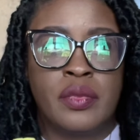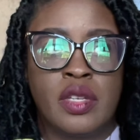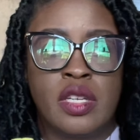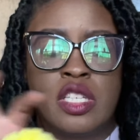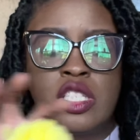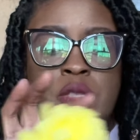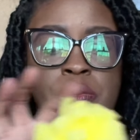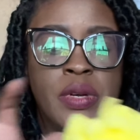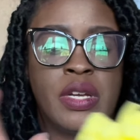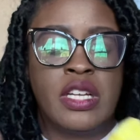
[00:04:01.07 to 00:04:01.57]

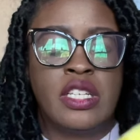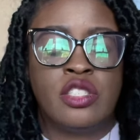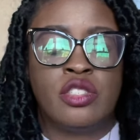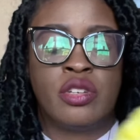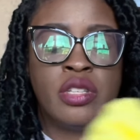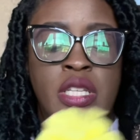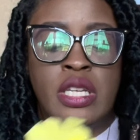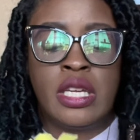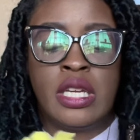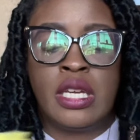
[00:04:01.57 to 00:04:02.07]
sponge
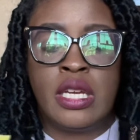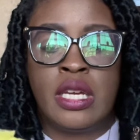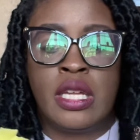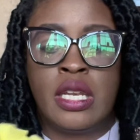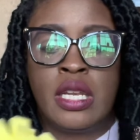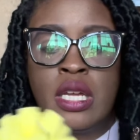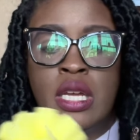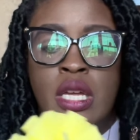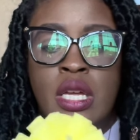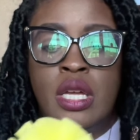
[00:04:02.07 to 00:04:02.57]
on the
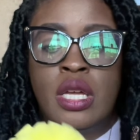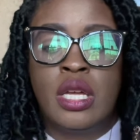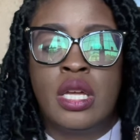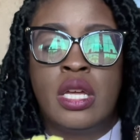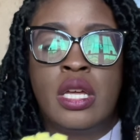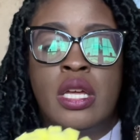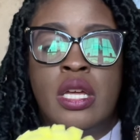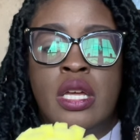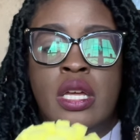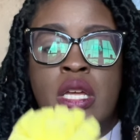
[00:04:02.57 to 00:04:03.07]
end,
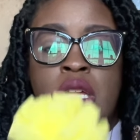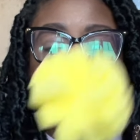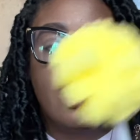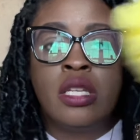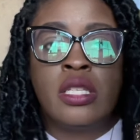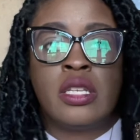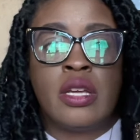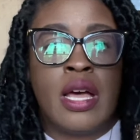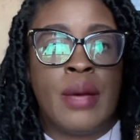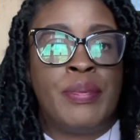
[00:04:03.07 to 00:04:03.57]

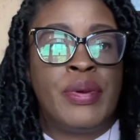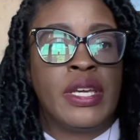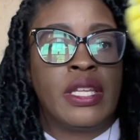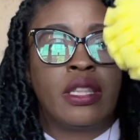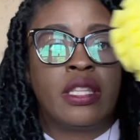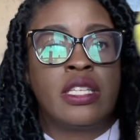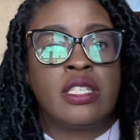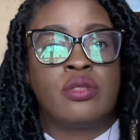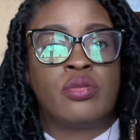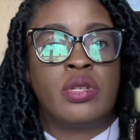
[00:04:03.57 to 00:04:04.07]
so I picked
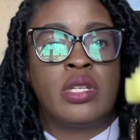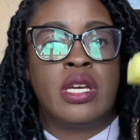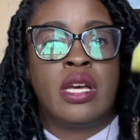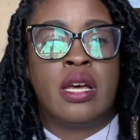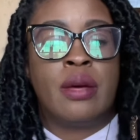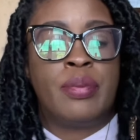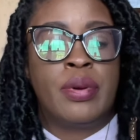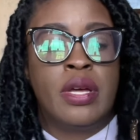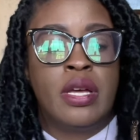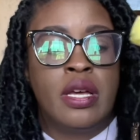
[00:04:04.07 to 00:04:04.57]
this one
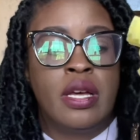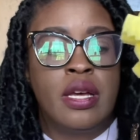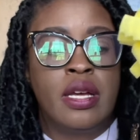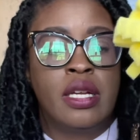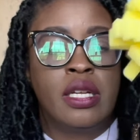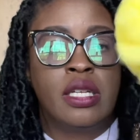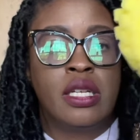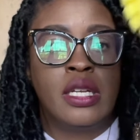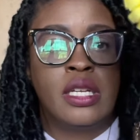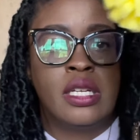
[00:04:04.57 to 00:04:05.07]
up
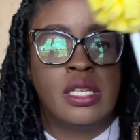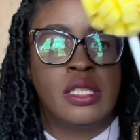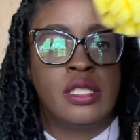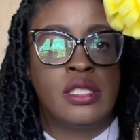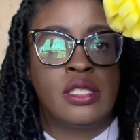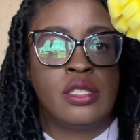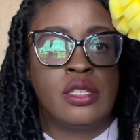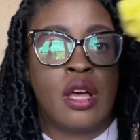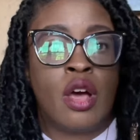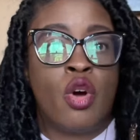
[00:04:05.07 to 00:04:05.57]

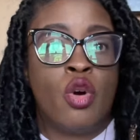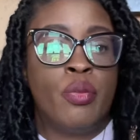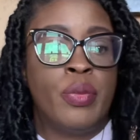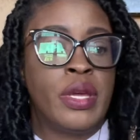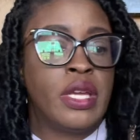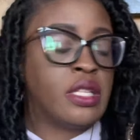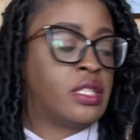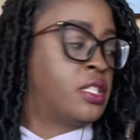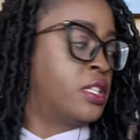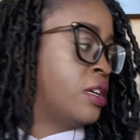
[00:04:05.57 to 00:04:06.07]
to hold
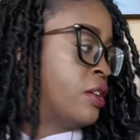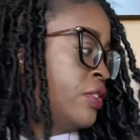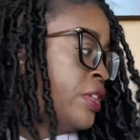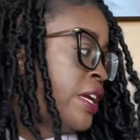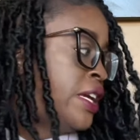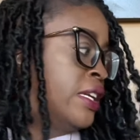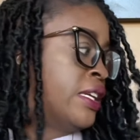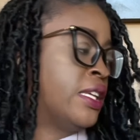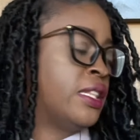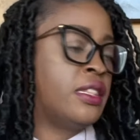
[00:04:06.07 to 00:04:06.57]
me until
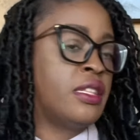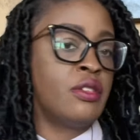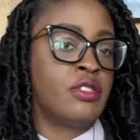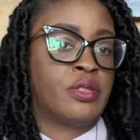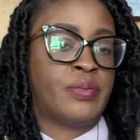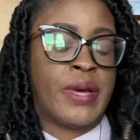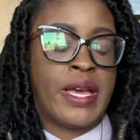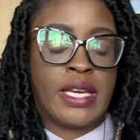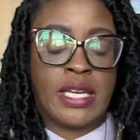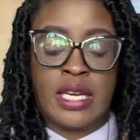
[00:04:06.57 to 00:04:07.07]
they get those
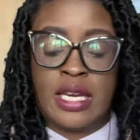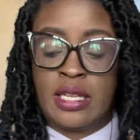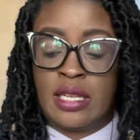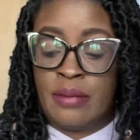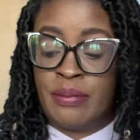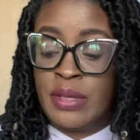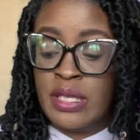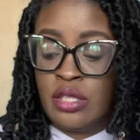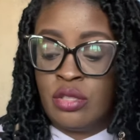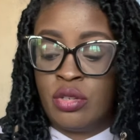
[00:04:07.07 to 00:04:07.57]
back in.
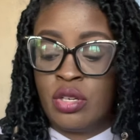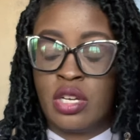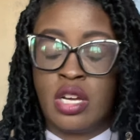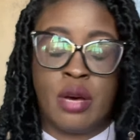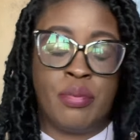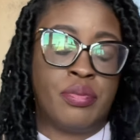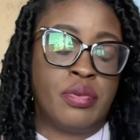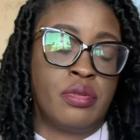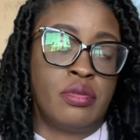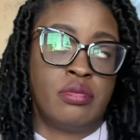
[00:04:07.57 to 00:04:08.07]
I've been to a
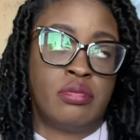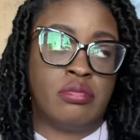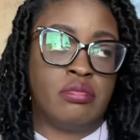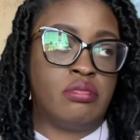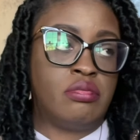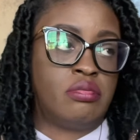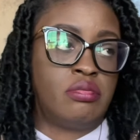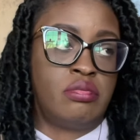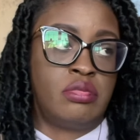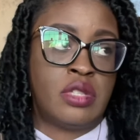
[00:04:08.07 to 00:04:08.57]
couple
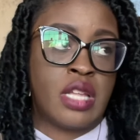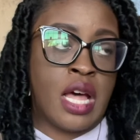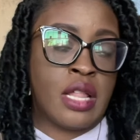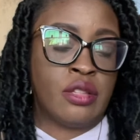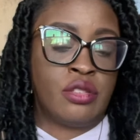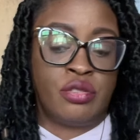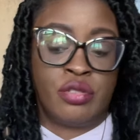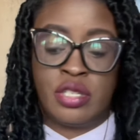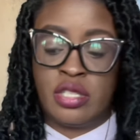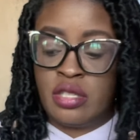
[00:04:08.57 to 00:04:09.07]
Dollar
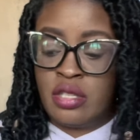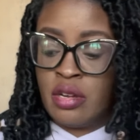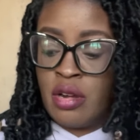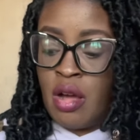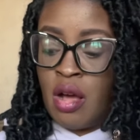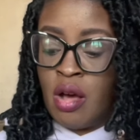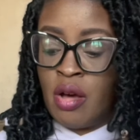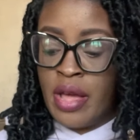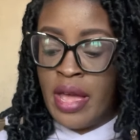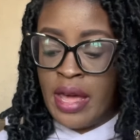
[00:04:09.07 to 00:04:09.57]
Trees and they're
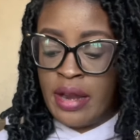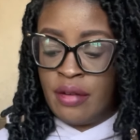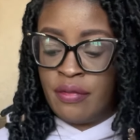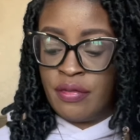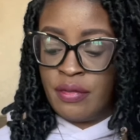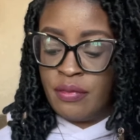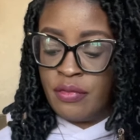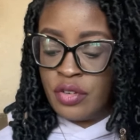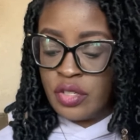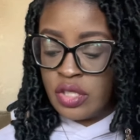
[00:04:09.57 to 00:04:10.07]
all out of
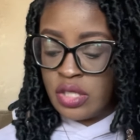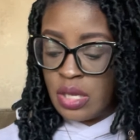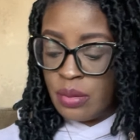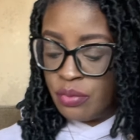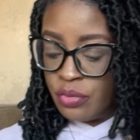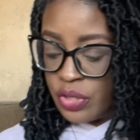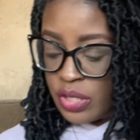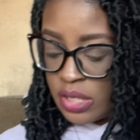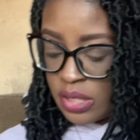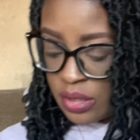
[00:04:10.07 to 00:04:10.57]
them for some
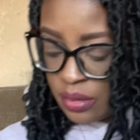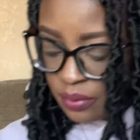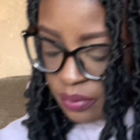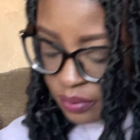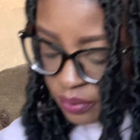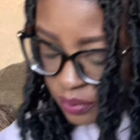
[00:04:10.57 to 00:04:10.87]
reason.